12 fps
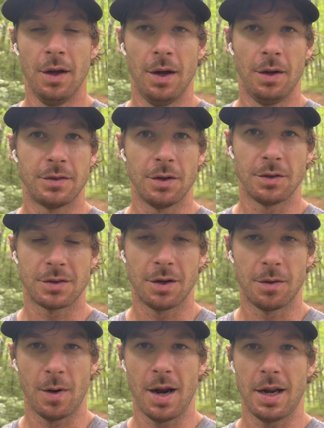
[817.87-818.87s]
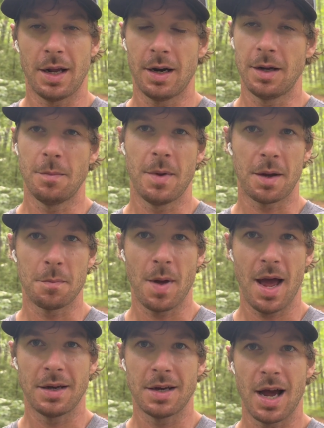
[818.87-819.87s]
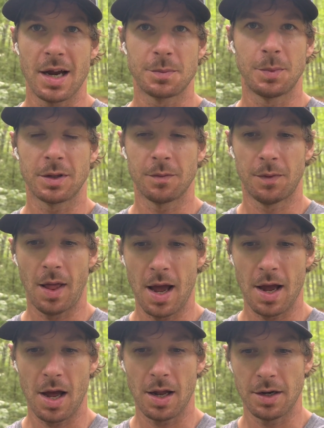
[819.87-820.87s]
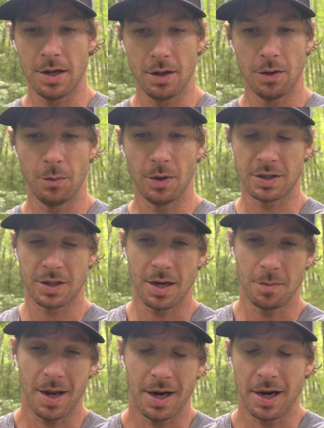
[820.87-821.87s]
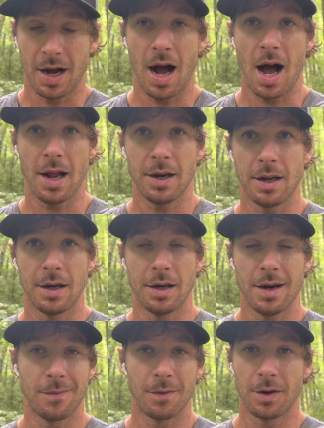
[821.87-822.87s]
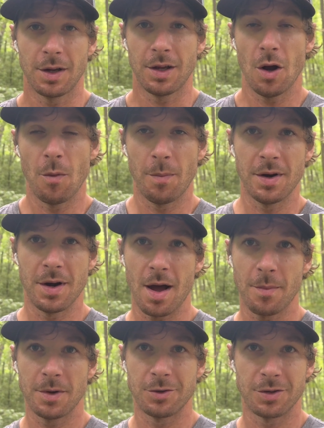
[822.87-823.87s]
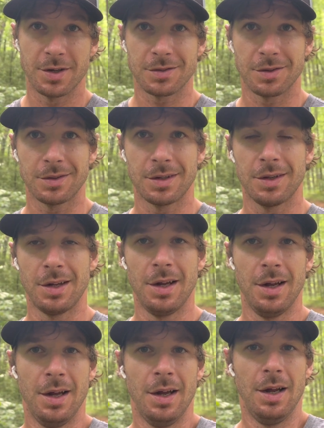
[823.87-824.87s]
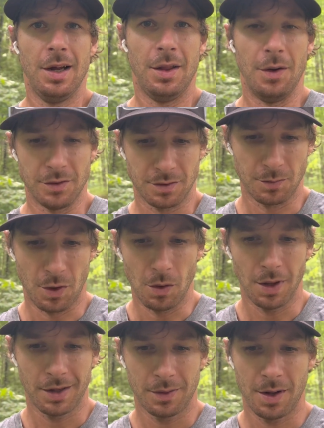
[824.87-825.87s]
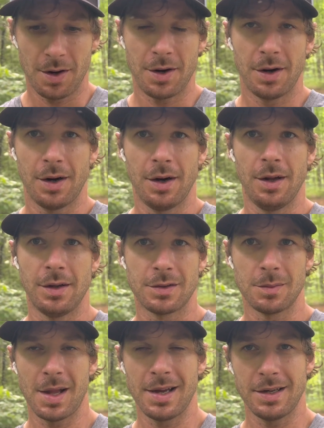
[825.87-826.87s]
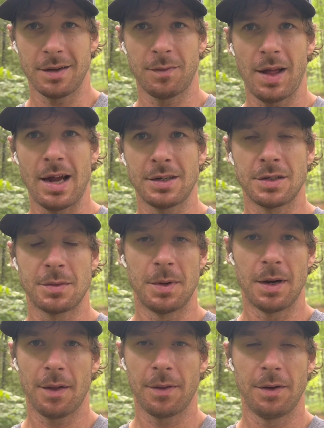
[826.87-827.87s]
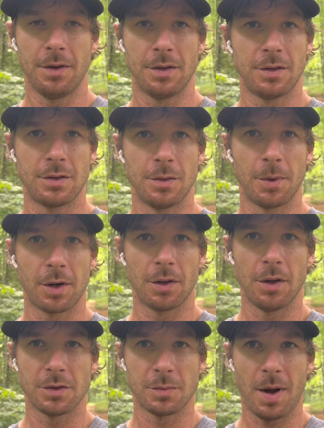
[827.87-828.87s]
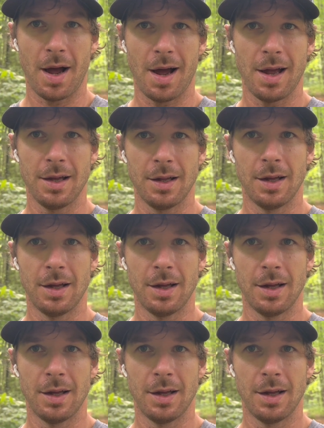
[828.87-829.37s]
So it started raining and I had to make a mad dash, put the fly on, which then made it hot and it never really opened up. It drizzled. There was some rolling thunder, some lightning flashes, but nothing super close by.